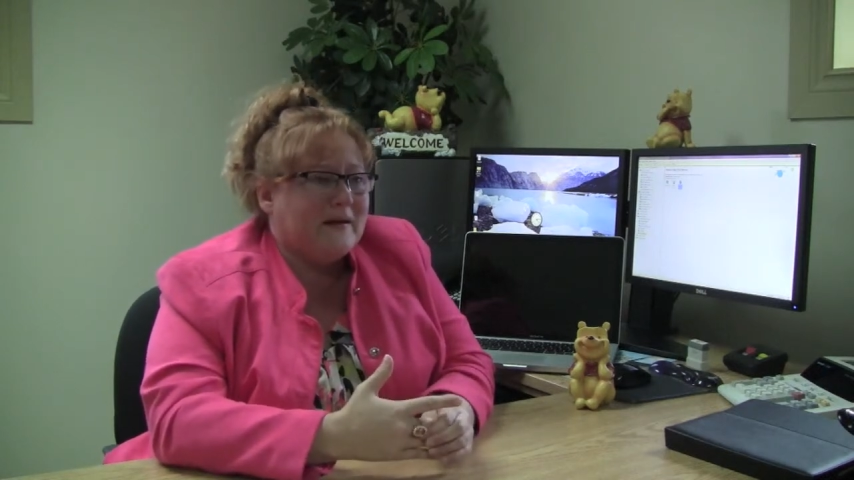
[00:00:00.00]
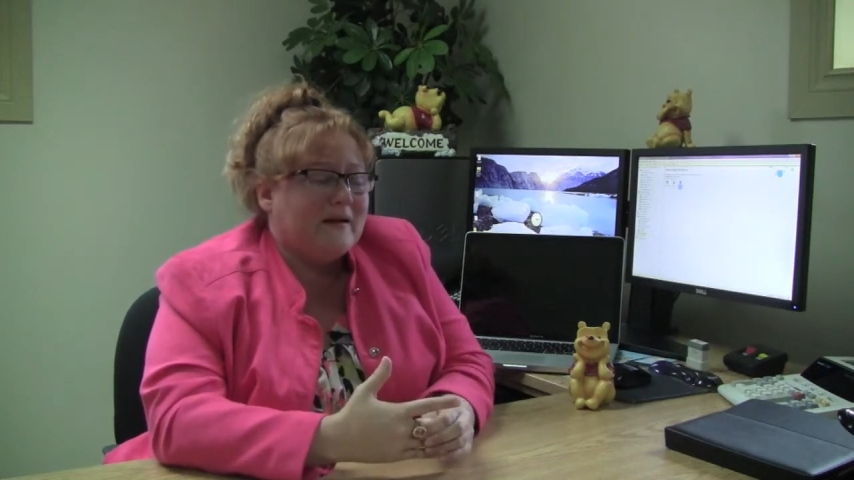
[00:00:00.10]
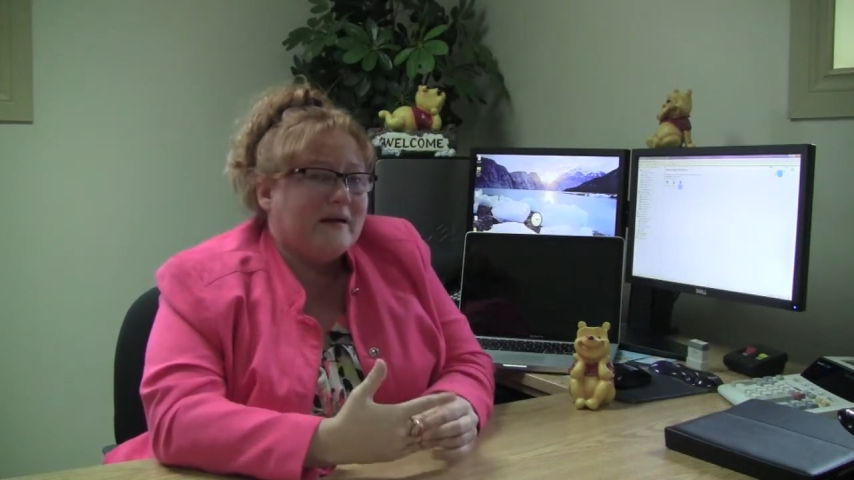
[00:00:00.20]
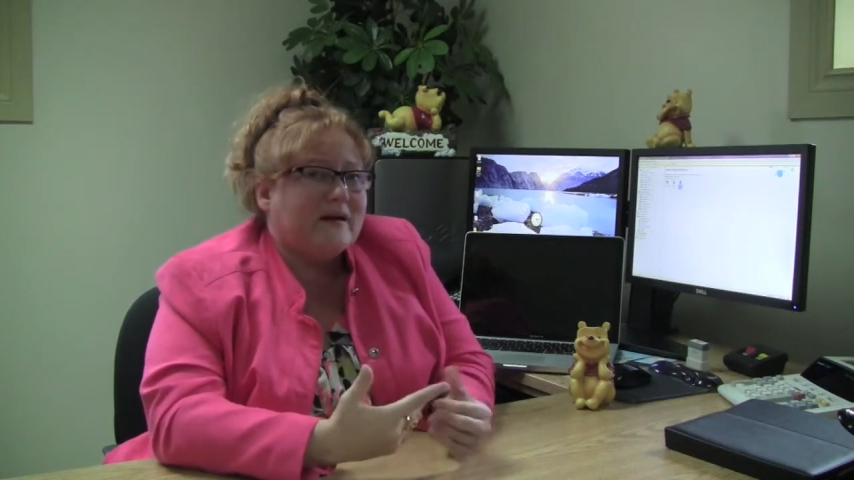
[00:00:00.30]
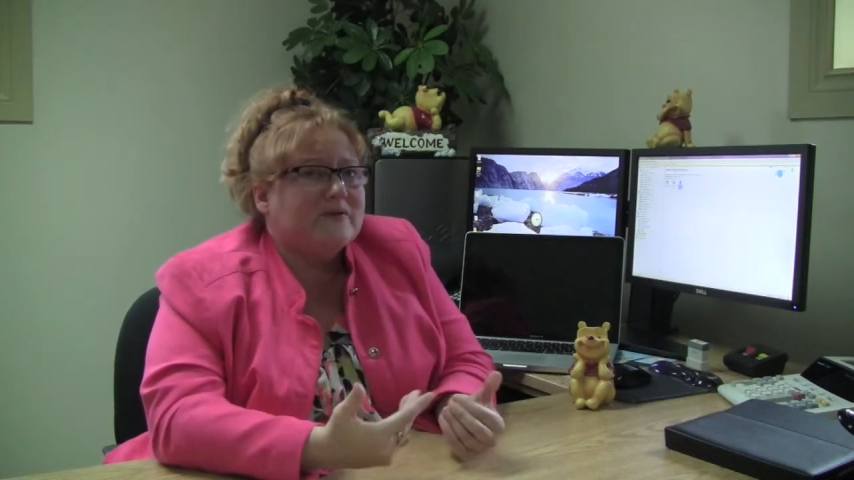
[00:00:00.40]

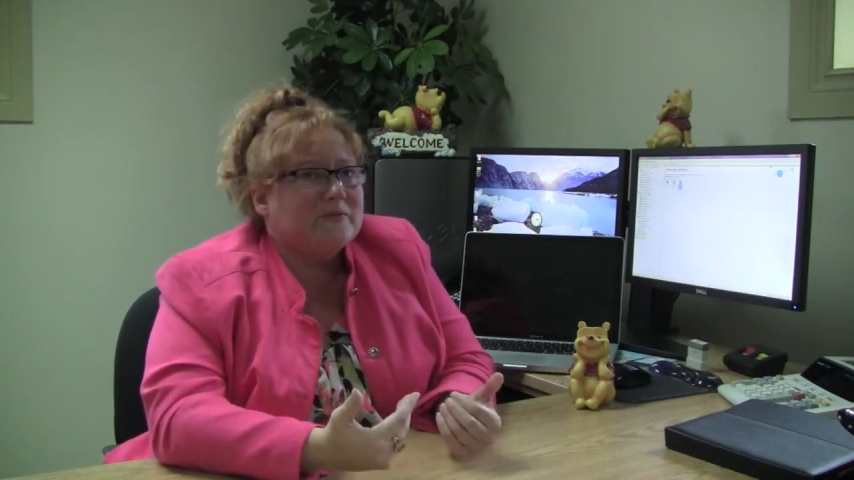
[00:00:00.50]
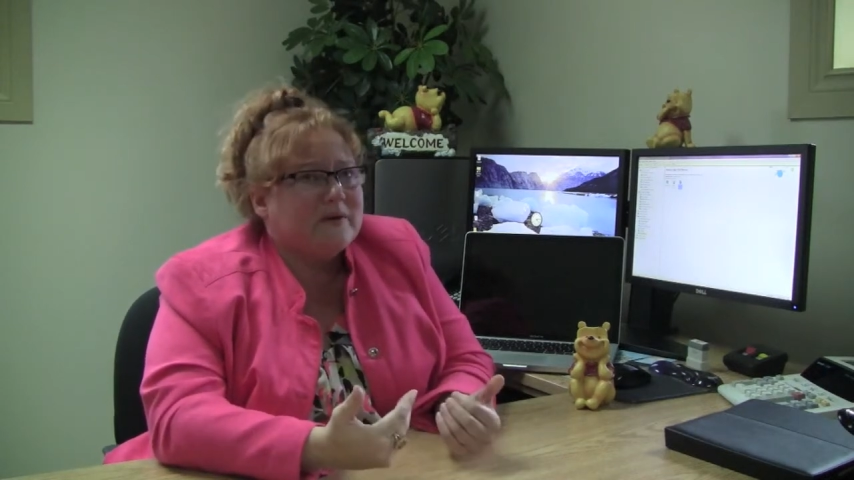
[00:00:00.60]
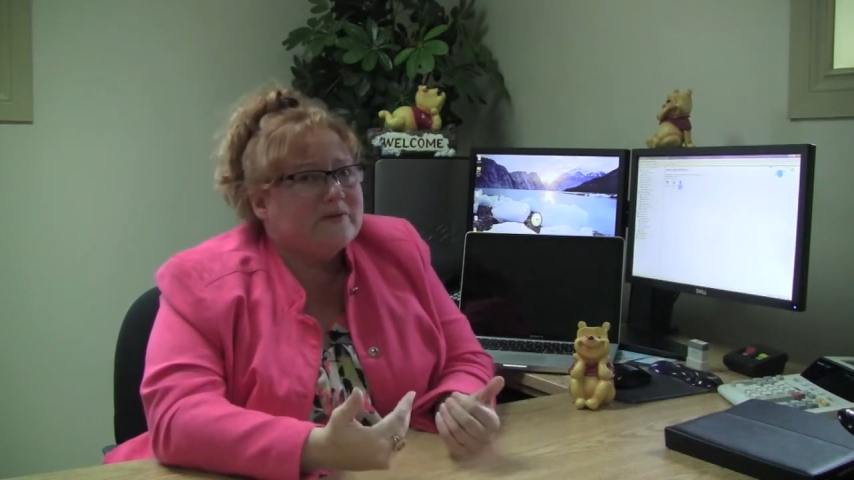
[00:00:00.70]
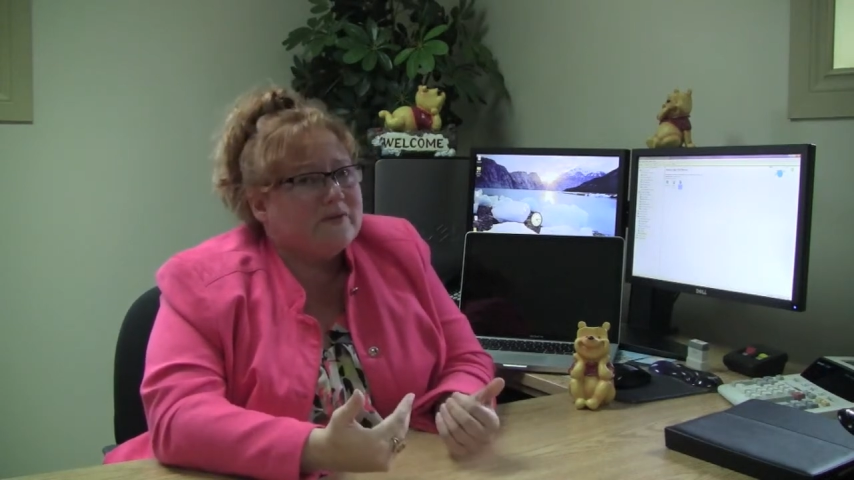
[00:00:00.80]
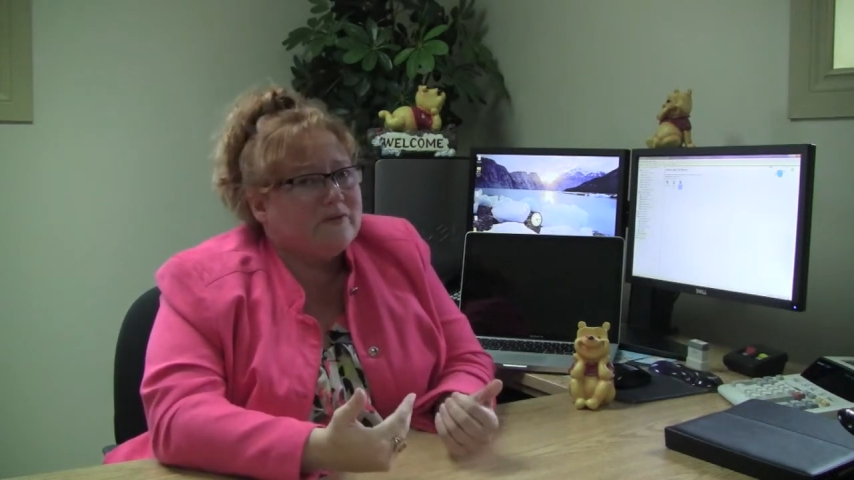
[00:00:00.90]
I asked
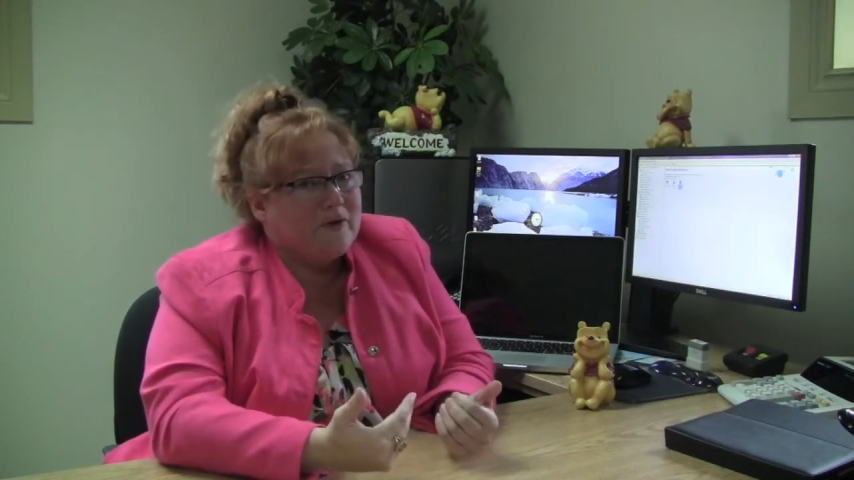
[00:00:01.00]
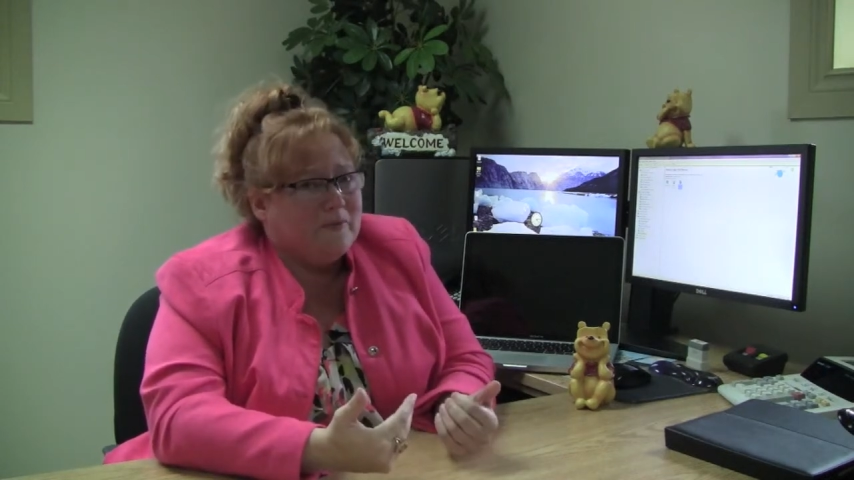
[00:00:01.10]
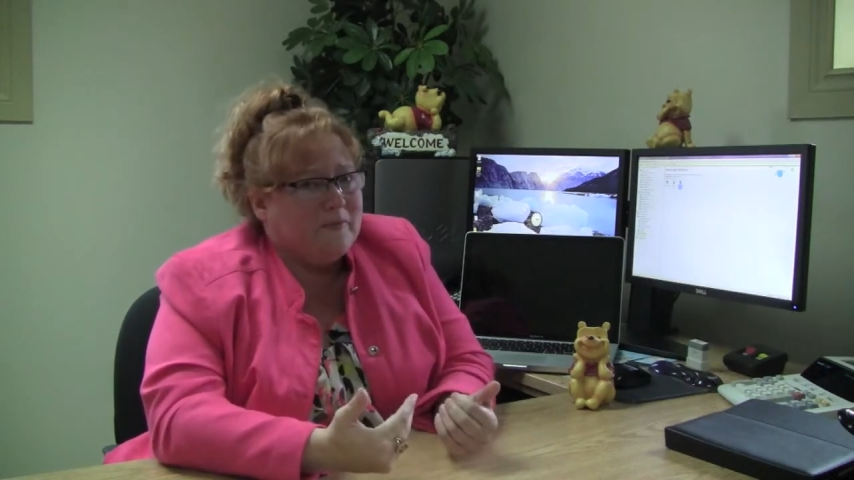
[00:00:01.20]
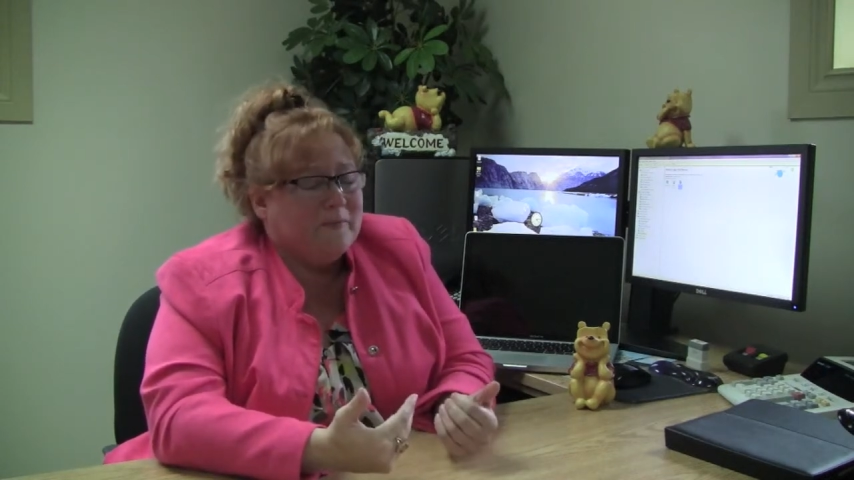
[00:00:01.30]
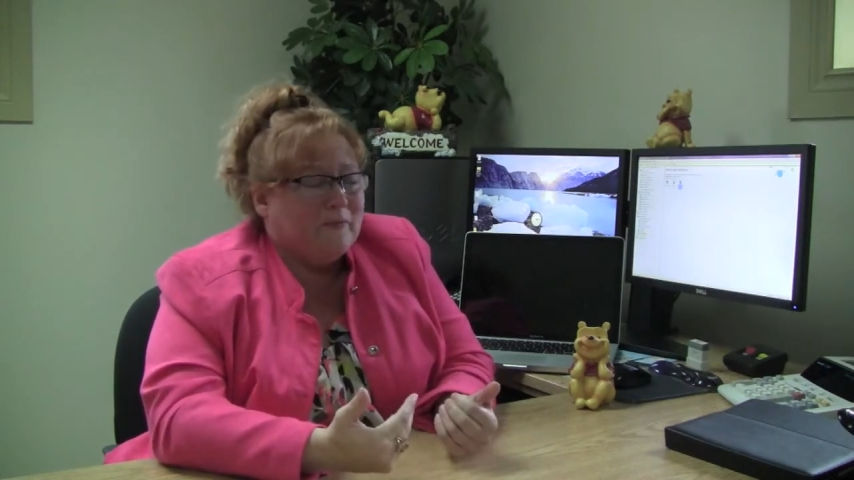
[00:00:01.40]
myself,
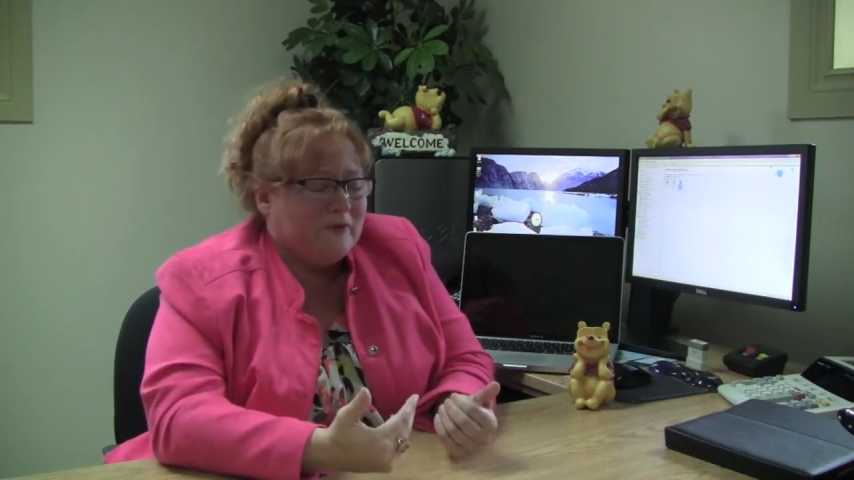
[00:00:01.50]
what would,